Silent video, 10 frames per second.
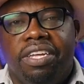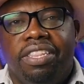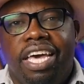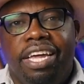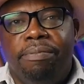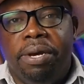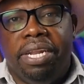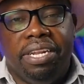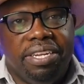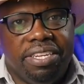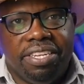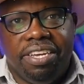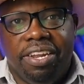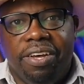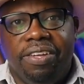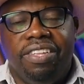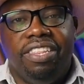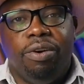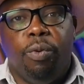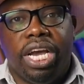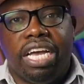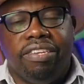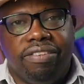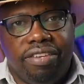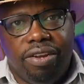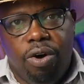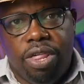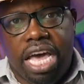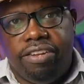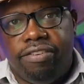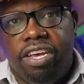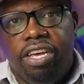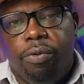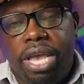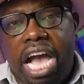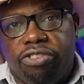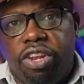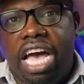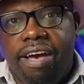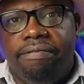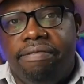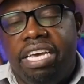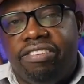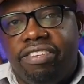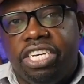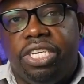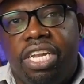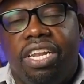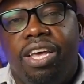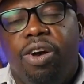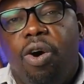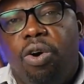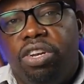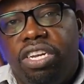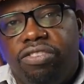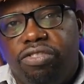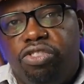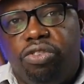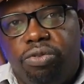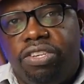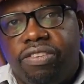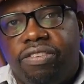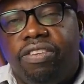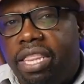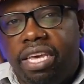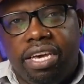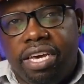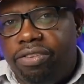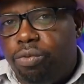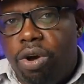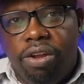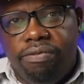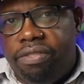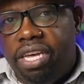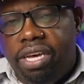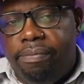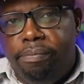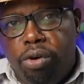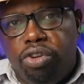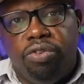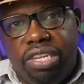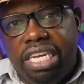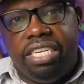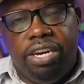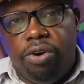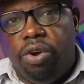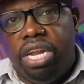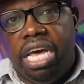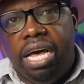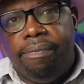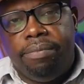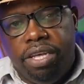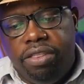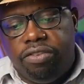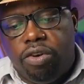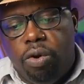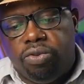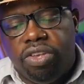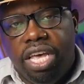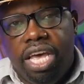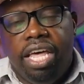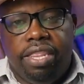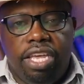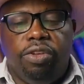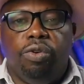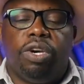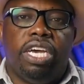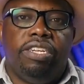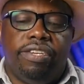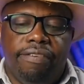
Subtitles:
the headmen, the workers, and all that. We actually have a section on social risks, I think, as one of the modules later on in this course. And then you look at